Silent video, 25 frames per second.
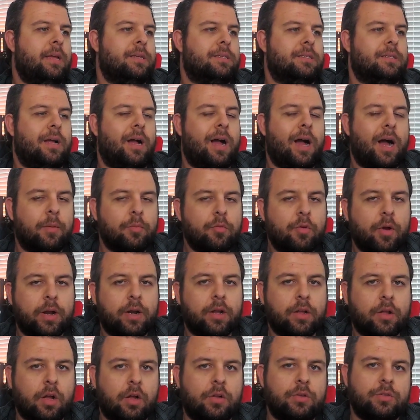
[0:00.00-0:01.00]
It's an
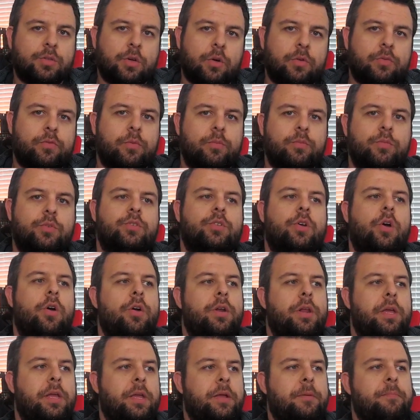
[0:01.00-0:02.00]
upgraded console from
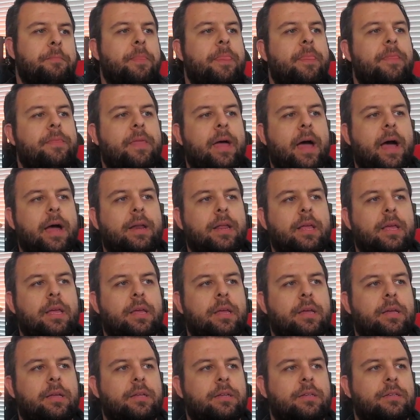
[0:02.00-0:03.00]
Sony that
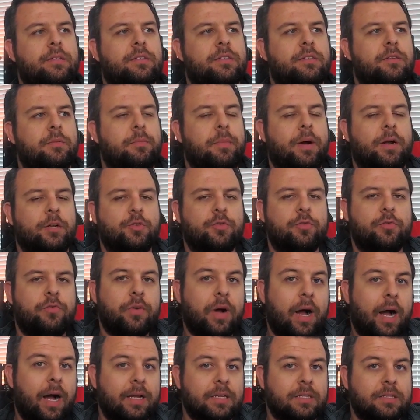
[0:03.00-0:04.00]
is much
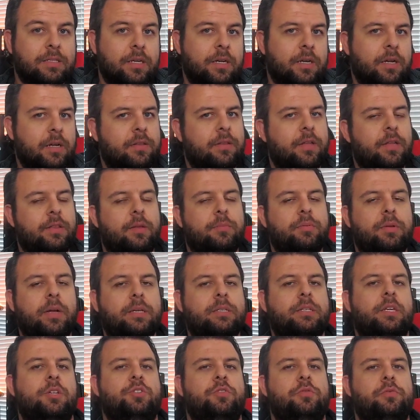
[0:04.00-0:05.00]
faster than the
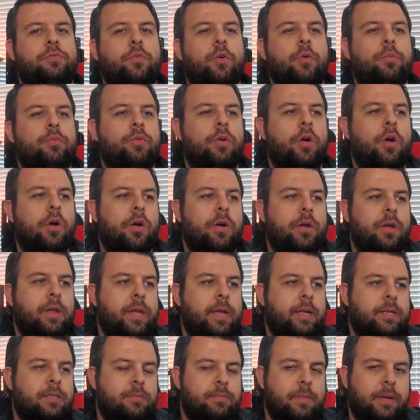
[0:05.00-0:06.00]
PlayStation 4 Pro.
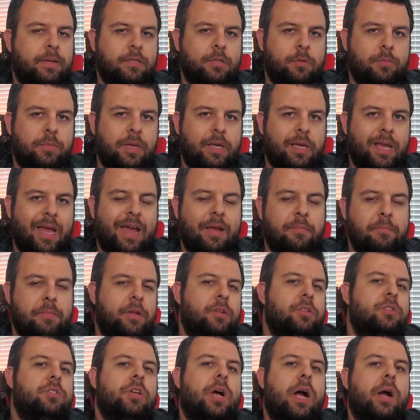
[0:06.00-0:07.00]
It's meant to be a
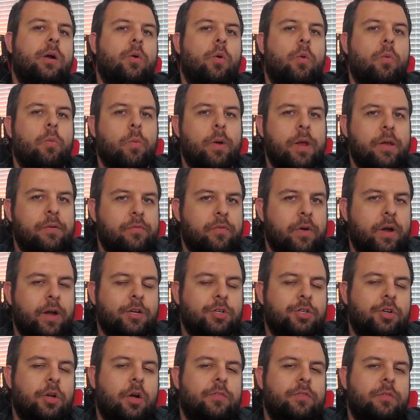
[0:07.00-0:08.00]
mid-cycle
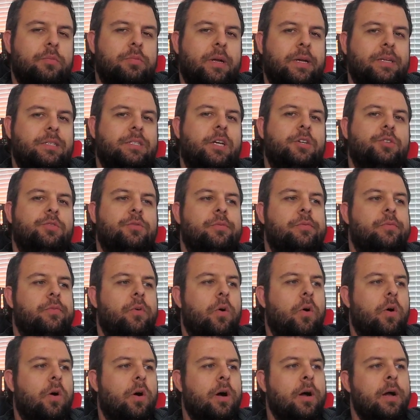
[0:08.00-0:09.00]
refresh of the PlayStation
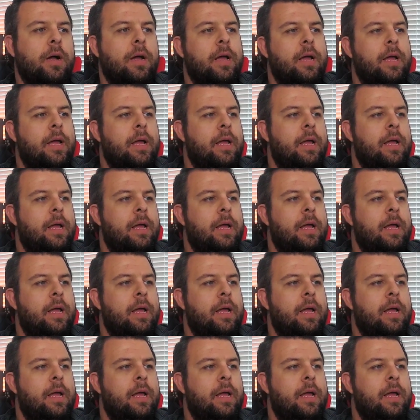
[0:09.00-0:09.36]
4.